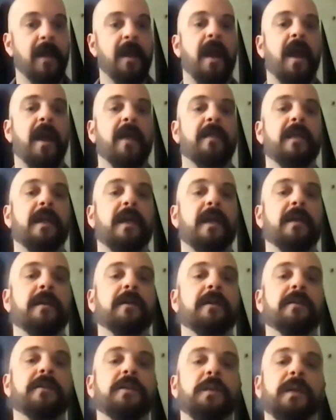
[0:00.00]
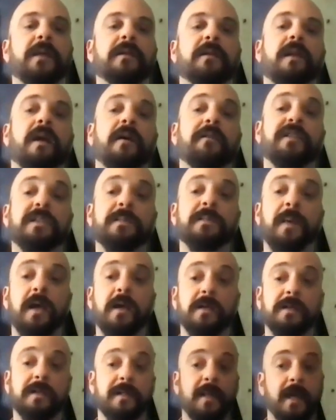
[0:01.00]
and then doing love
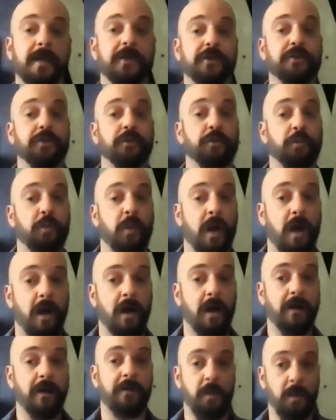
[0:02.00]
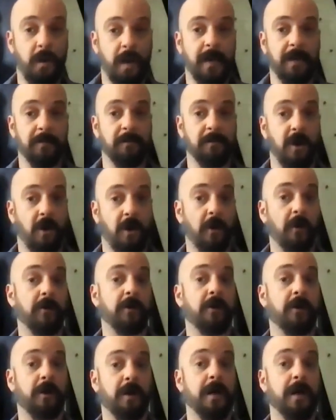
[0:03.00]
spells that draw the right
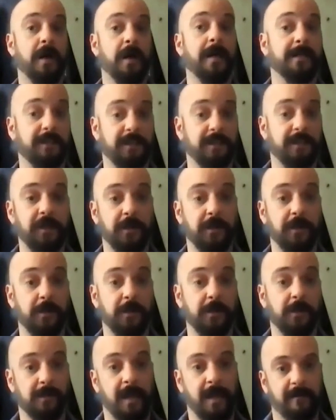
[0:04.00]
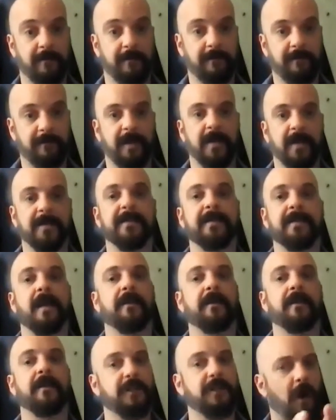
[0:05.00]
partner into your life
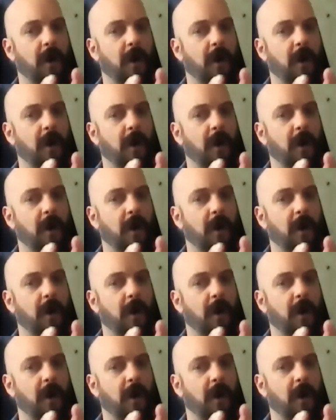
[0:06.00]
instead of